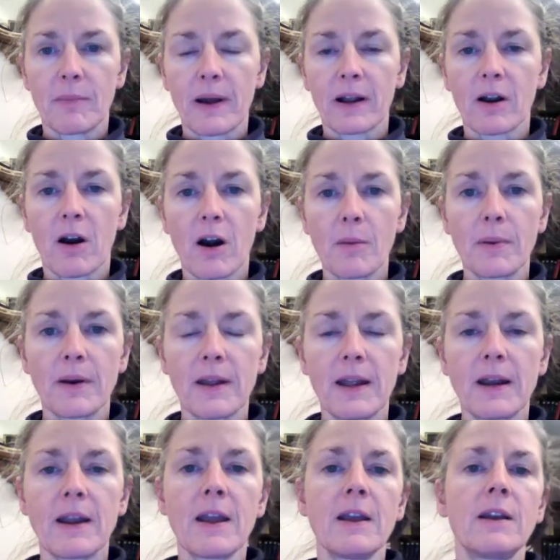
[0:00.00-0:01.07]

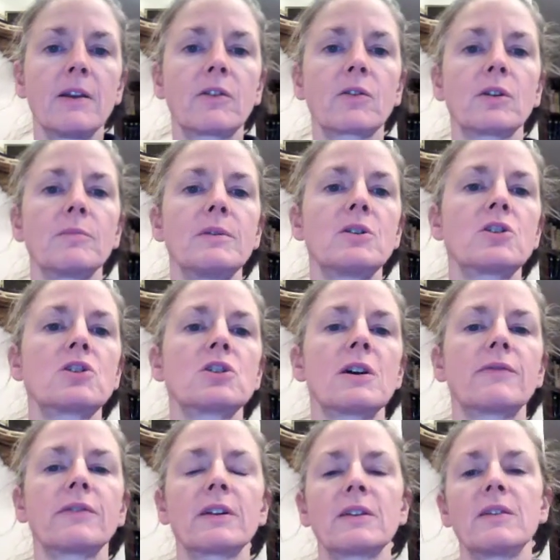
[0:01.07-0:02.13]
bicarbonate is going to be
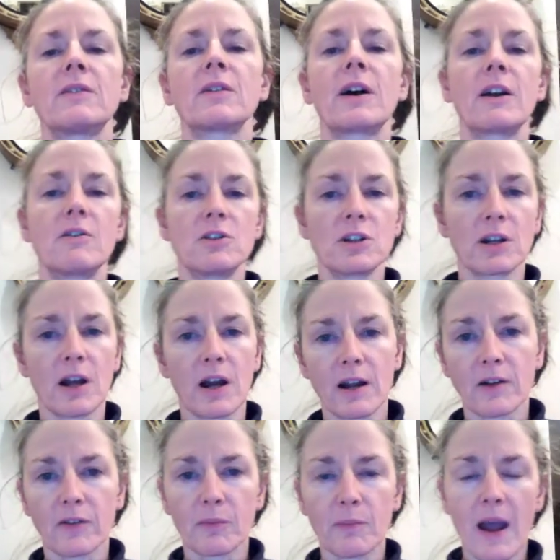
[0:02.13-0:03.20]
shuffling these hydrogen
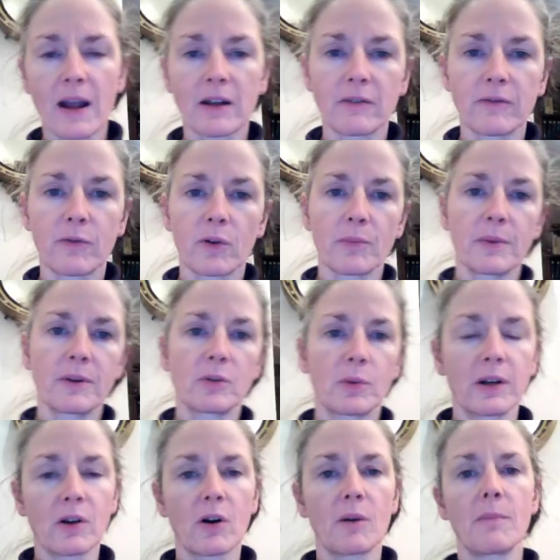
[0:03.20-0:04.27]
ions back and forth
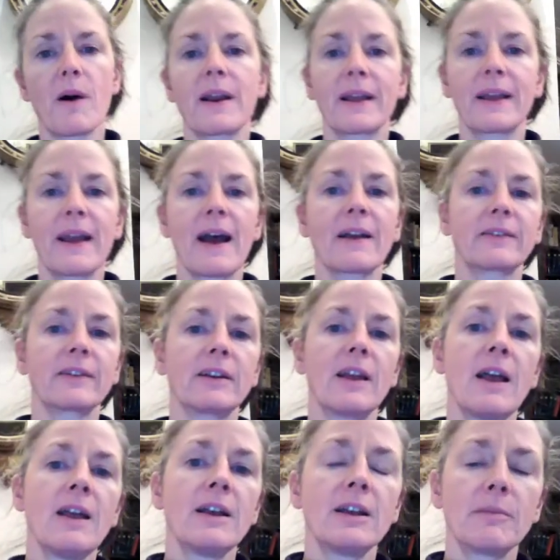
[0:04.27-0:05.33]
between carbonic acid
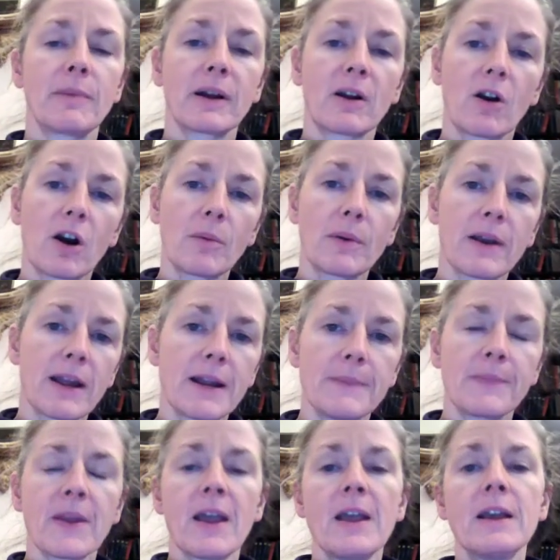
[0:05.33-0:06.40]
and
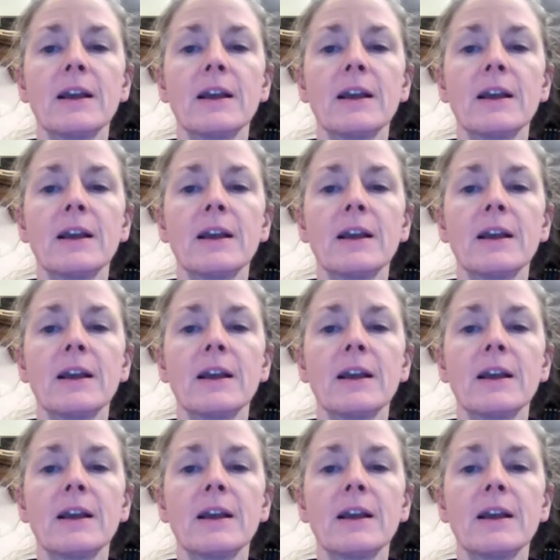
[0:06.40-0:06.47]
bicarbonate.